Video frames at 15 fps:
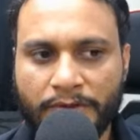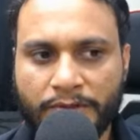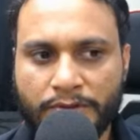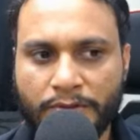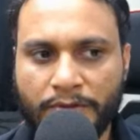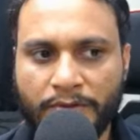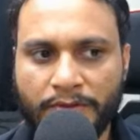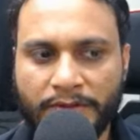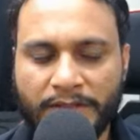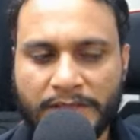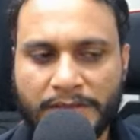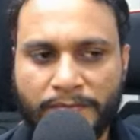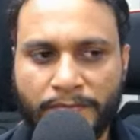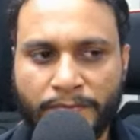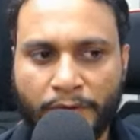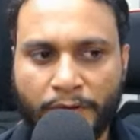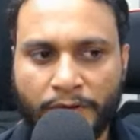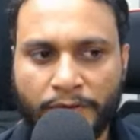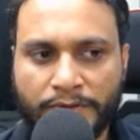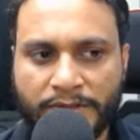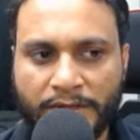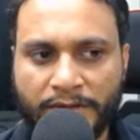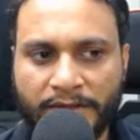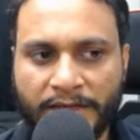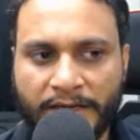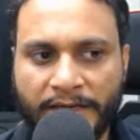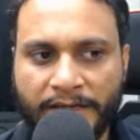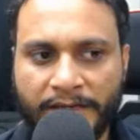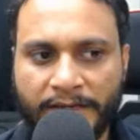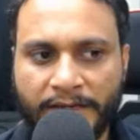So this follows our
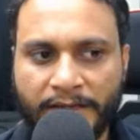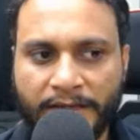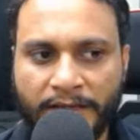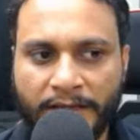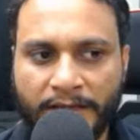criteria.